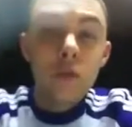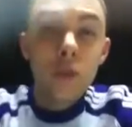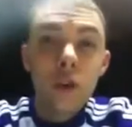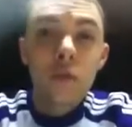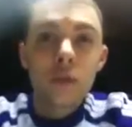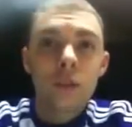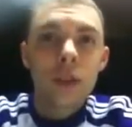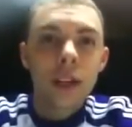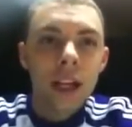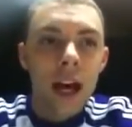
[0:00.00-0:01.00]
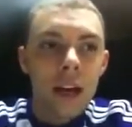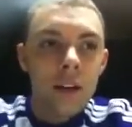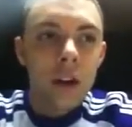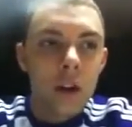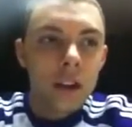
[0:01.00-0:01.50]
his room to be
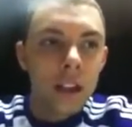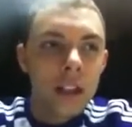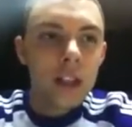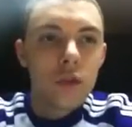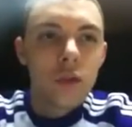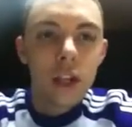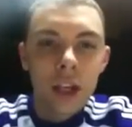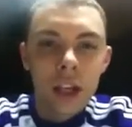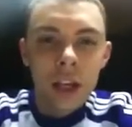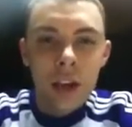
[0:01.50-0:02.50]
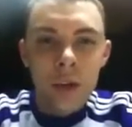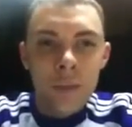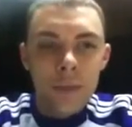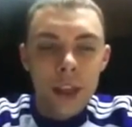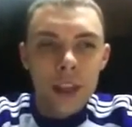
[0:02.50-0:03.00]
exact, it's a
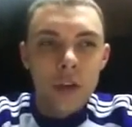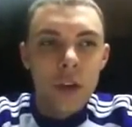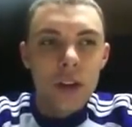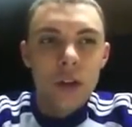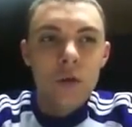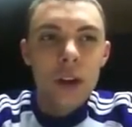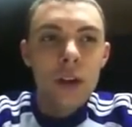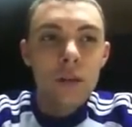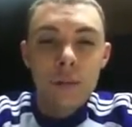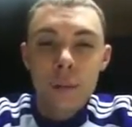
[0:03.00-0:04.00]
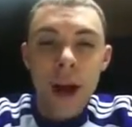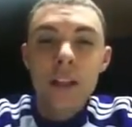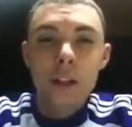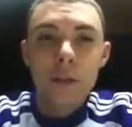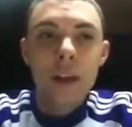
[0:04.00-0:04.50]
really
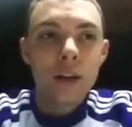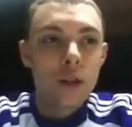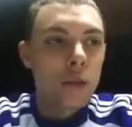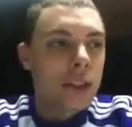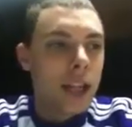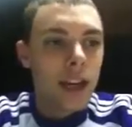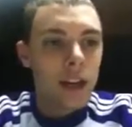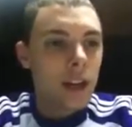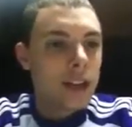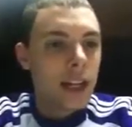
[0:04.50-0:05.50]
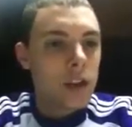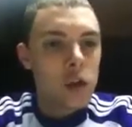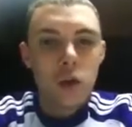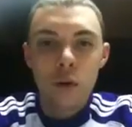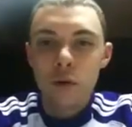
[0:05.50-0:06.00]
master bedroom. It's like
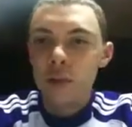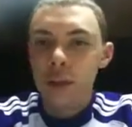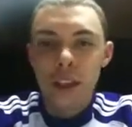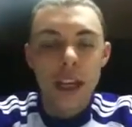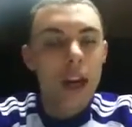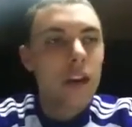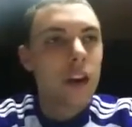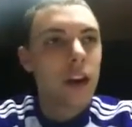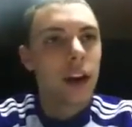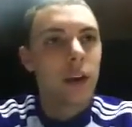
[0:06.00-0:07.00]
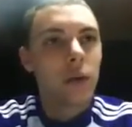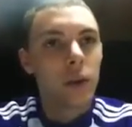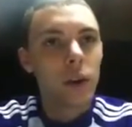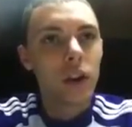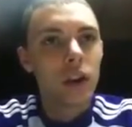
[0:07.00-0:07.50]
2 rooms put together, and
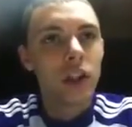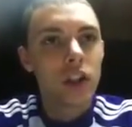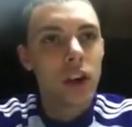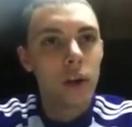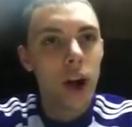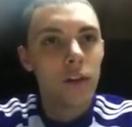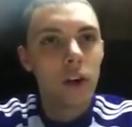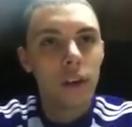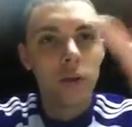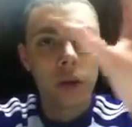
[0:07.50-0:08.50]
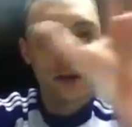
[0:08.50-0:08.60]
when you look straight, you have all these